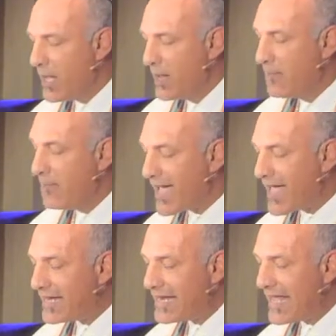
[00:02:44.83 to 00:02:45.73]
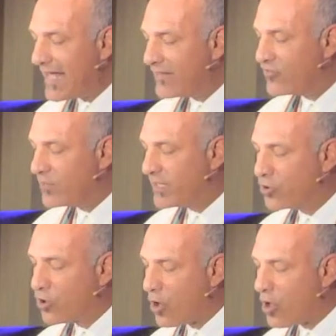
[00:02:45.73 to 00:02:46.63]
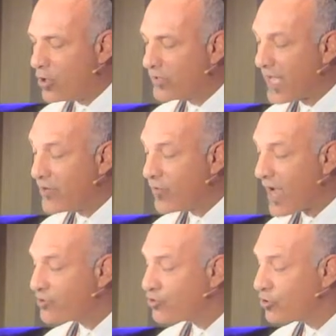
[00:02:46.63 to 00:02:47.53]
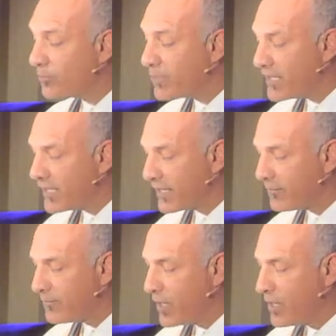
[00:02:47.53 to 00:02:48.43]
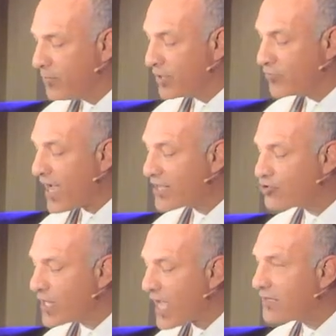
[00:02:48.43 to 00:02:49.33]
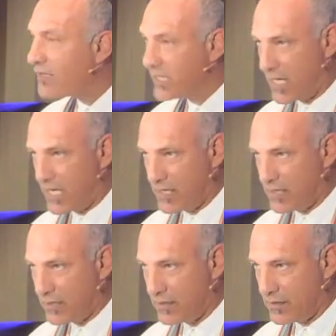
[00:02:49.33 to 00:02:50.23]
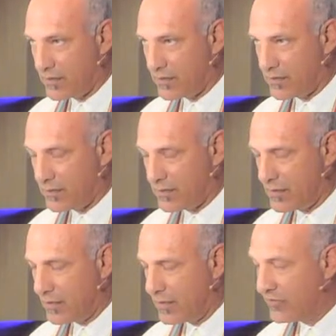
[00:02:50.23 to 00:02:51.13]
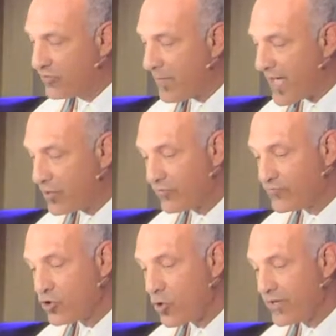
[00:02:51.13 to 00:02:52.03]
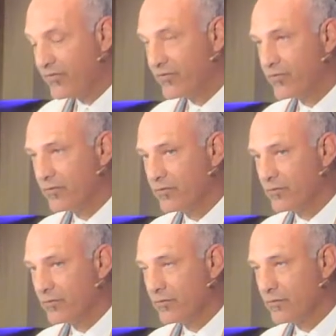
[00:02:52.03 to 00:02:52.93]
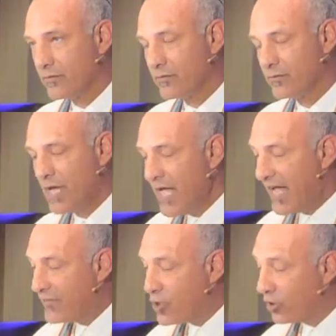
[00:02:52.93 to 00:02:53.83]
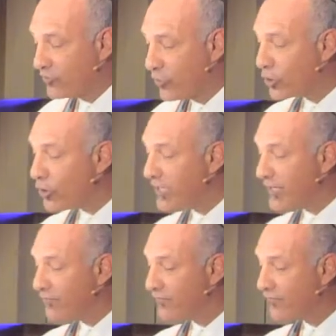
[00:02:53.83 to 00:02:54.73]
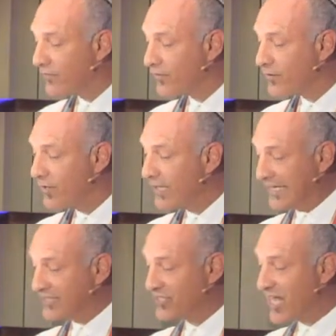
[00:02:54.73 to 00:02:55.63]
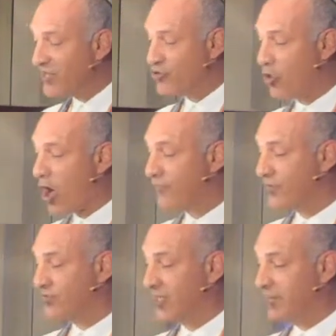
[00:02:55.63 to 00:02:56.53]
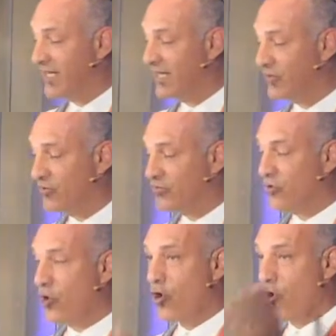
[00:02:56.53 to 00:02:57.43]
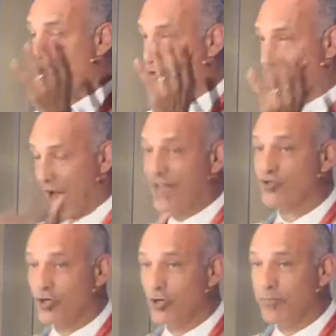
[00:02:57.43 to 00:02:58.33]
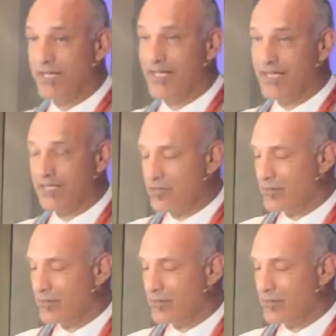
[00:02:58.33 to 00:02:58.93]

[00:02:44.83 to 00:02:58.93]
"Man has been called a rational being, but rationality is a matter of choice. And the alternative his nature offers him is rational being